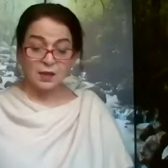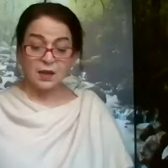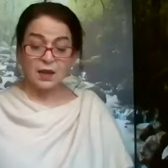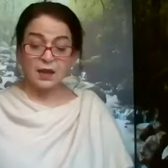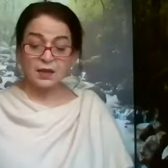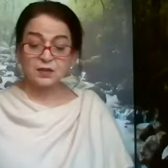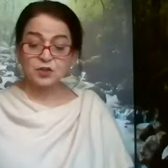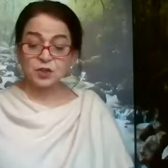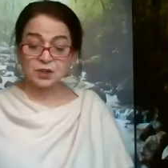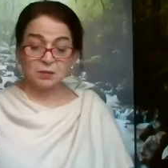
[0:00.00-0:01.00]
Ek
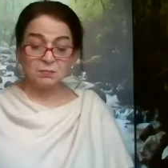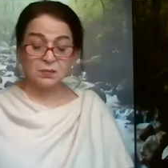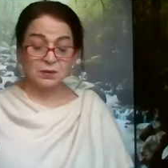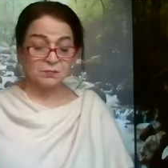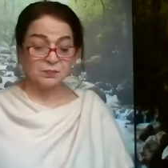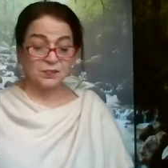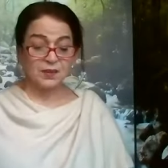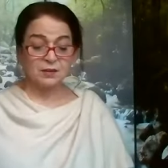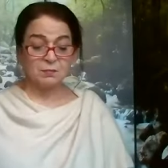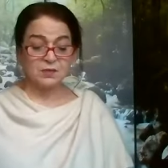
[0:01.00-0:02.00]
shatam,
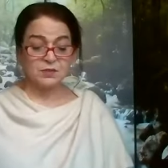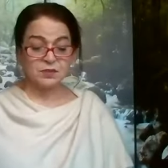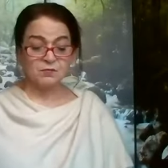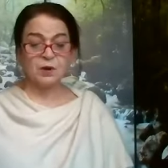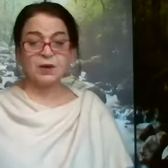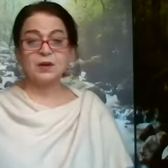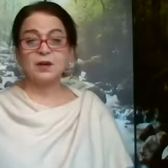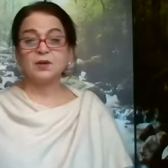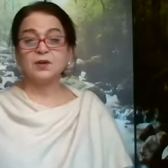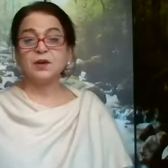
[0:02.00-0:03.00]
that means
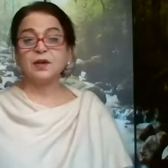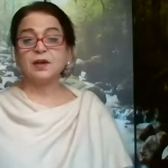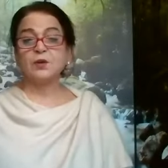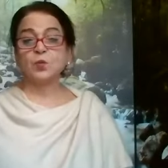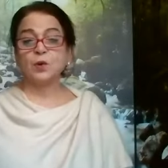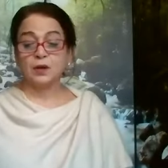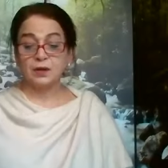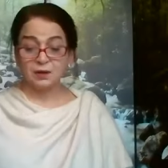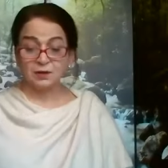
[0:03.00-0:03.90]
101.